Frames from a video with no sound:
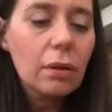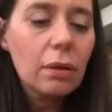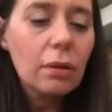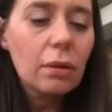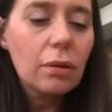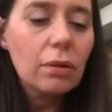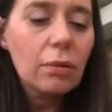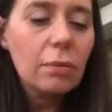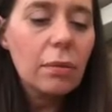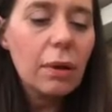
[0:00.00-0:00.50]
it
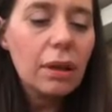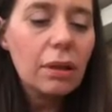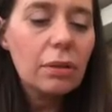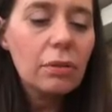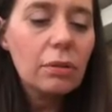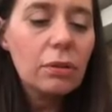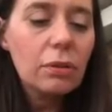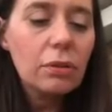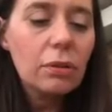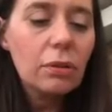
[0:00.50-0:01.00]
doesn't
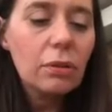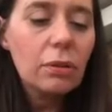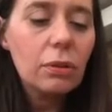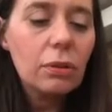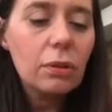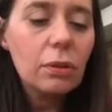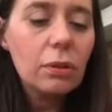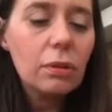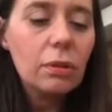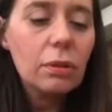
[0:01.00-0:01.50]
matter at
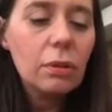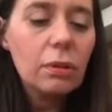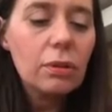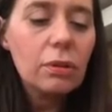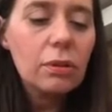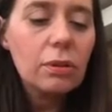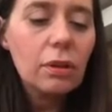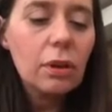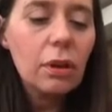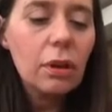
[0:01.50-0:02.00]
all.
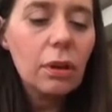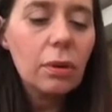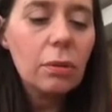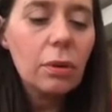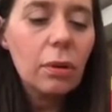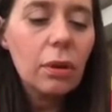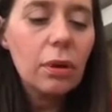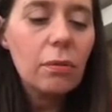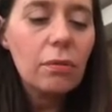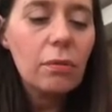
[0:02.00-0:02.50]
So I'm
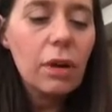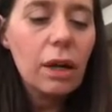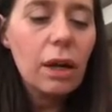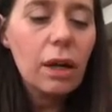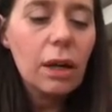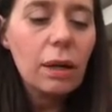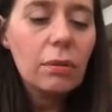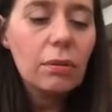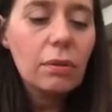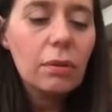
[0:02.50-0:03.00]
going
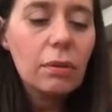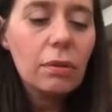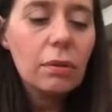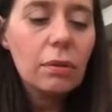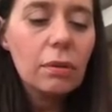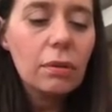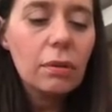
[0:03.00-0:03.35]
round.